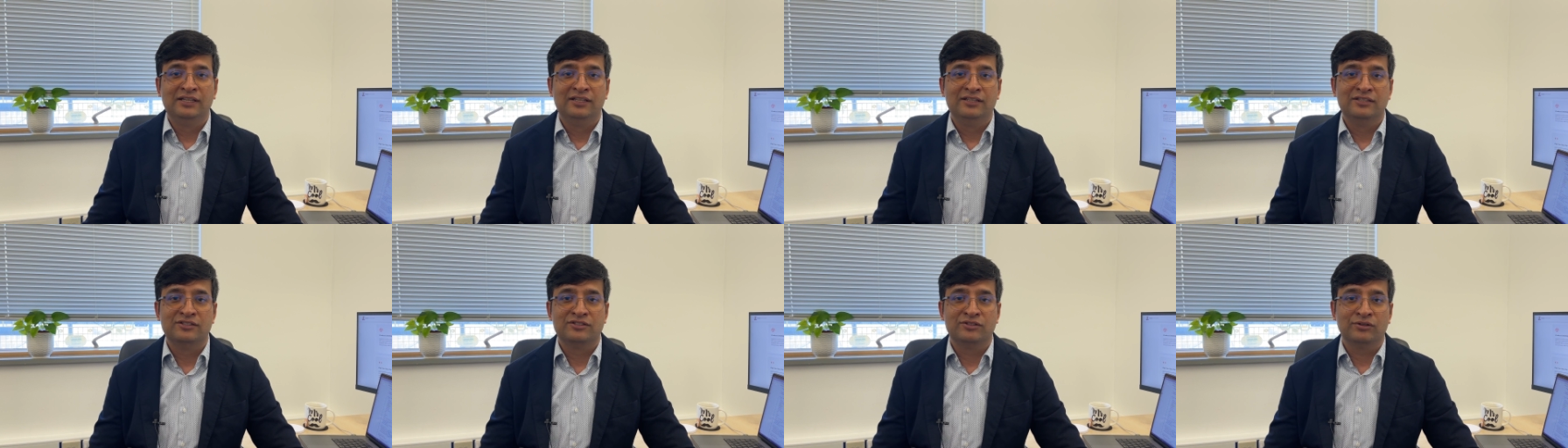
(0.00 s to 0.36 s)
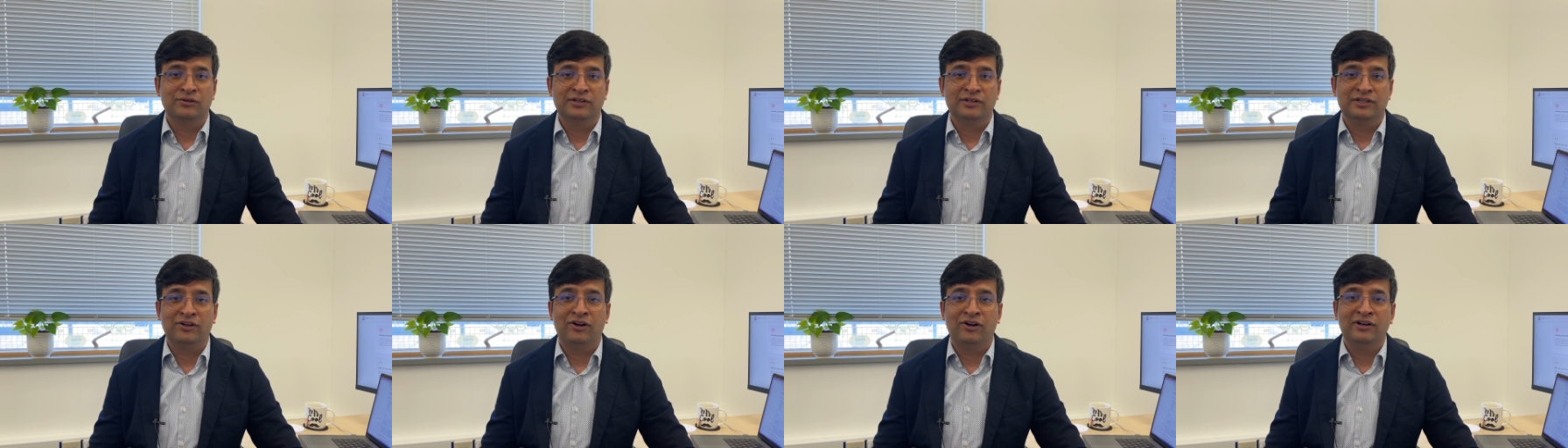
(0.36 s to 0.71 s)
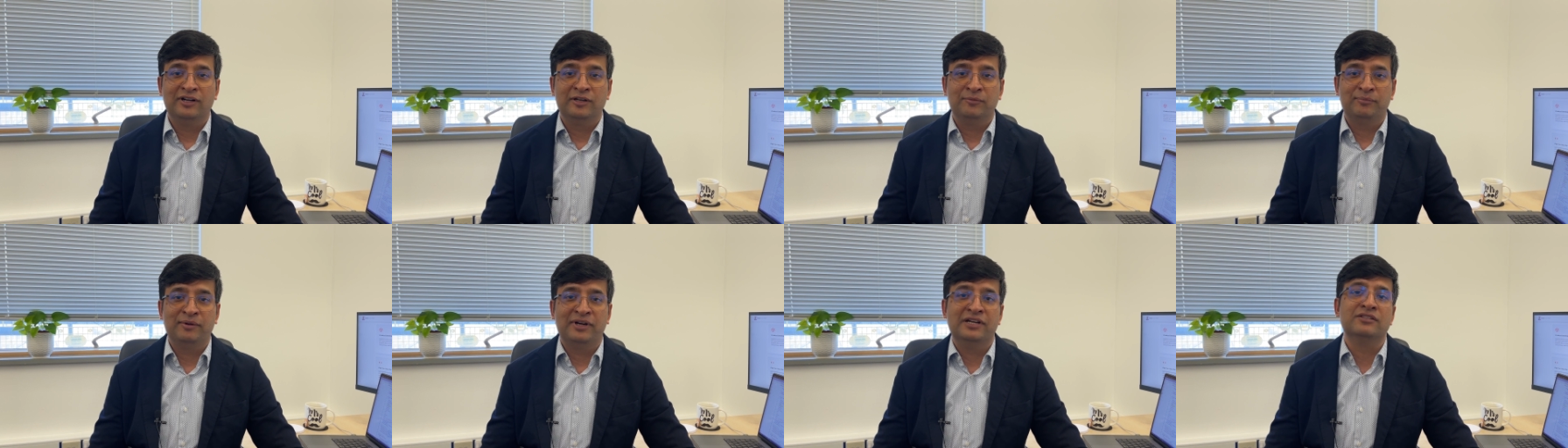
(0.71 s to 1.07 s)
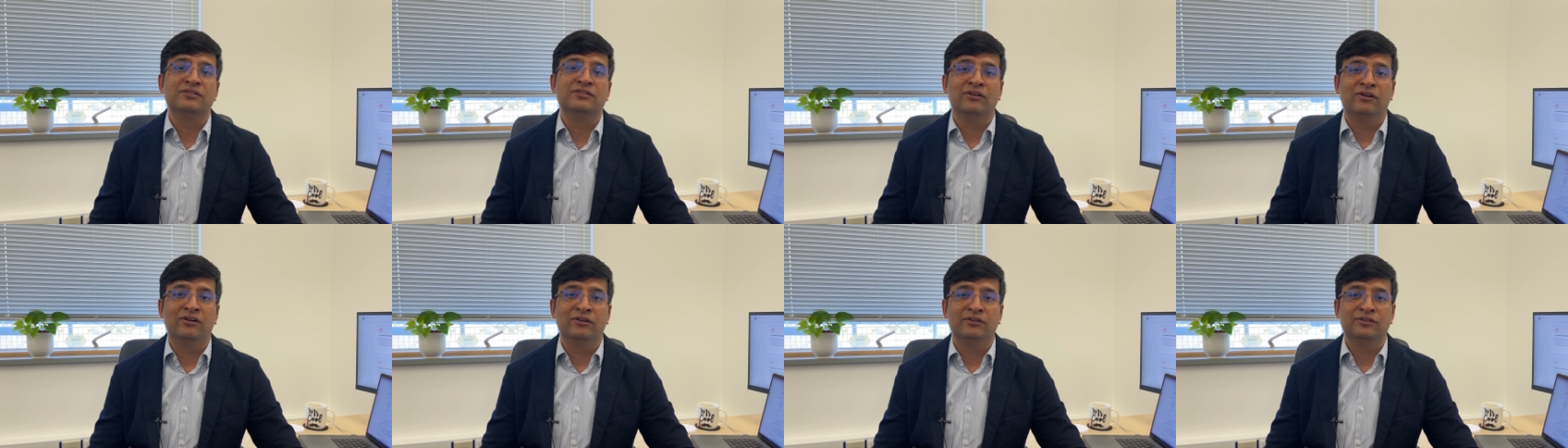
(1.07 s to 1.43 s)
So it all
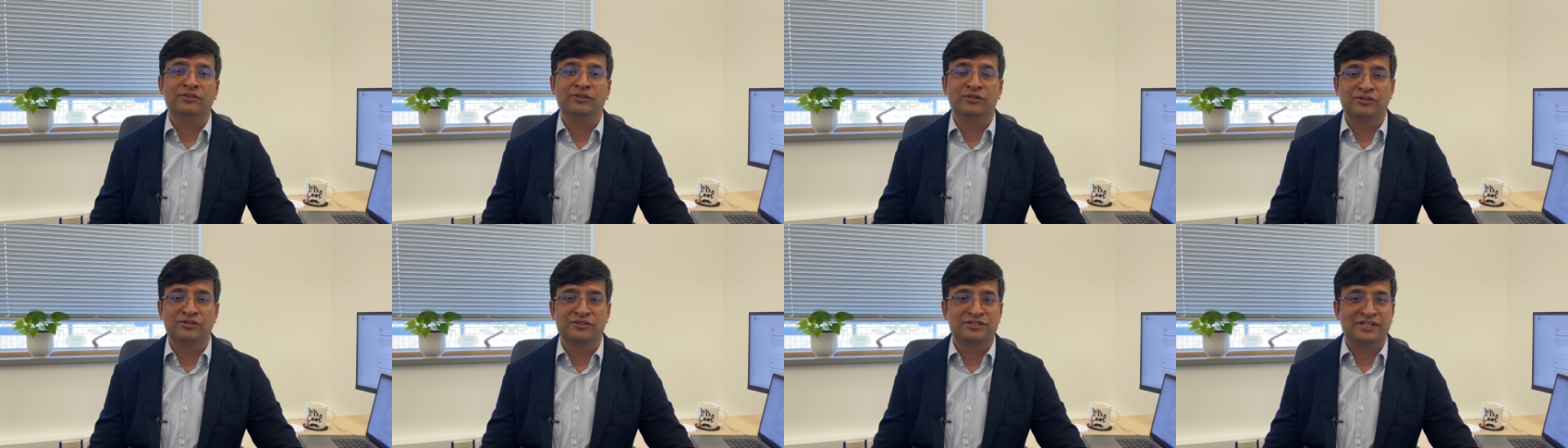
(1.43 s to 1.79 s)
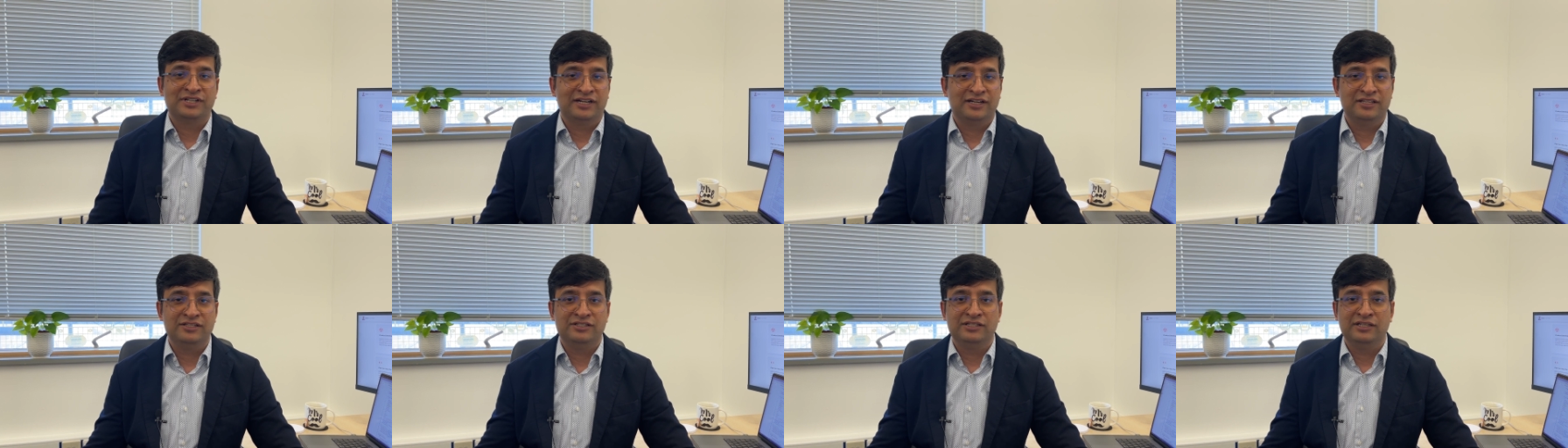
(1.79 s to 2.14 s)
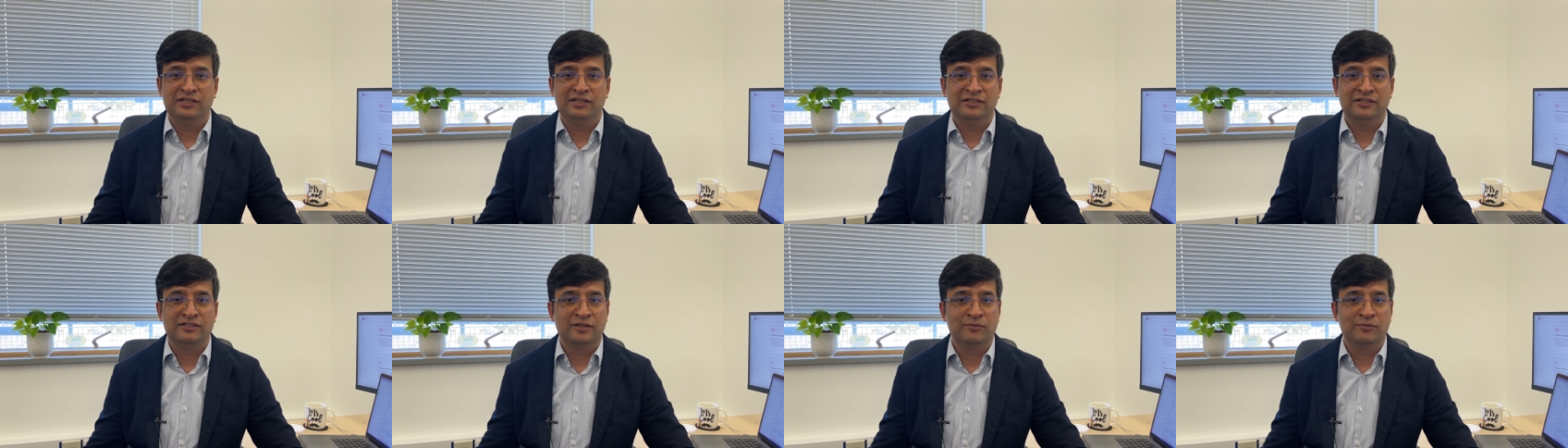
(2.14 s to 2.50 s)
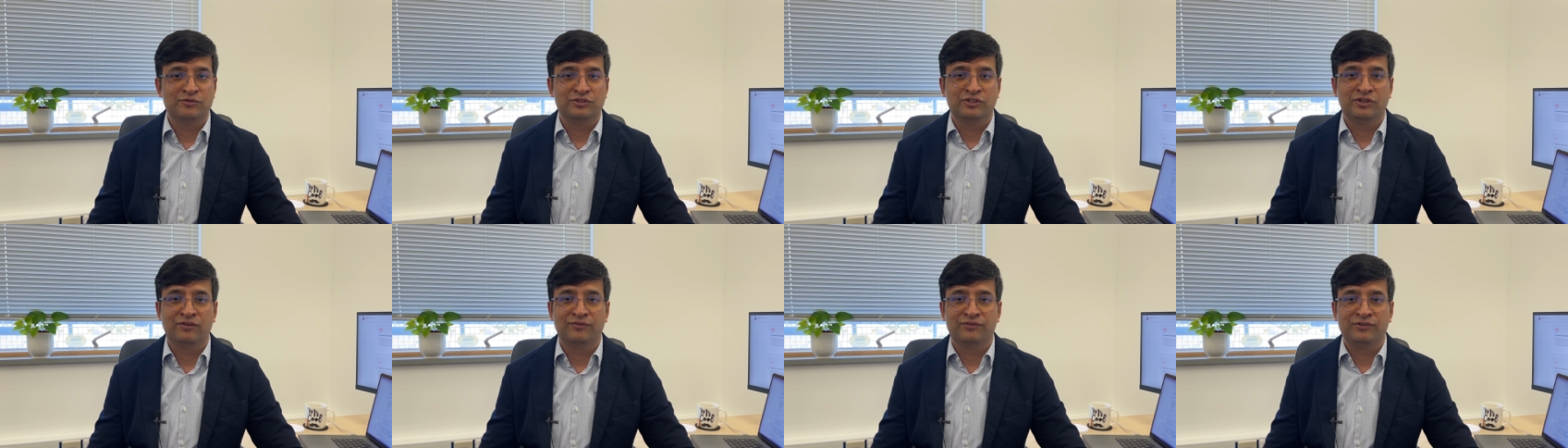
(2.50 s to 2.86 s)
depends on your strategy in
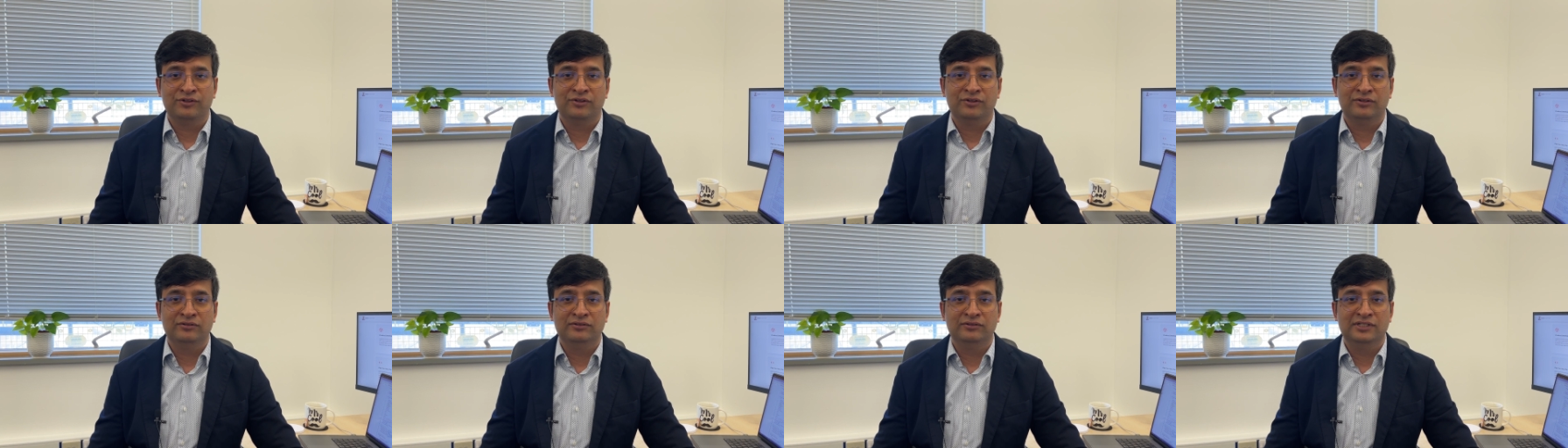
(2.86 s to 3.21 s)
terms of your